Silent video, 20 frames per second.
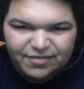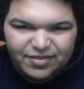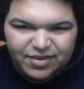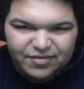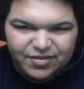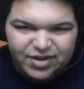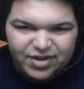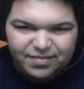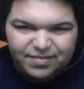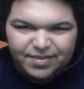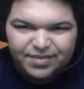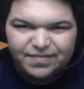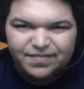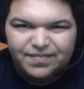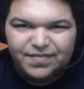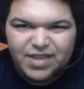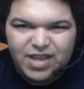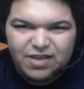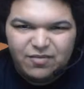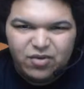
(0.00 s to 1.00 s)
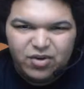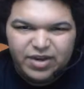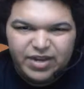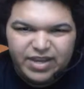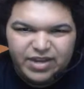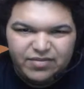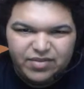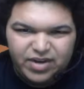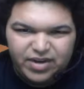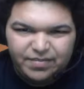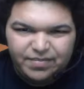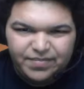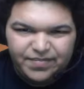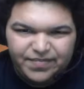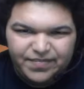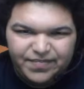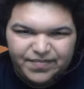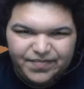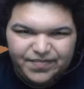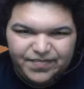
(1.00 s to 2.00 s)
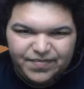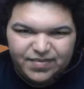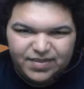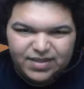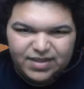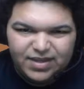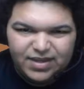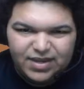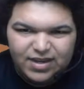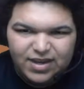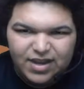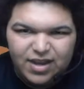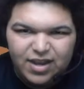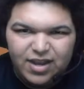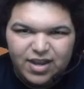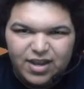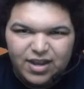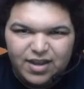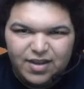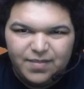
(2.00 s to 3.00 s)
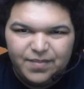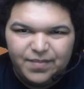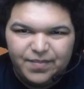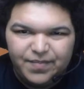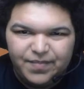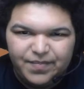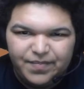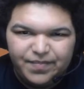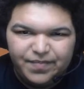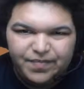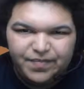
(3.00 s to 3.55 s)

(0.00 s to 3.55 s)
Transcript: I've given up. I've already given up. Um,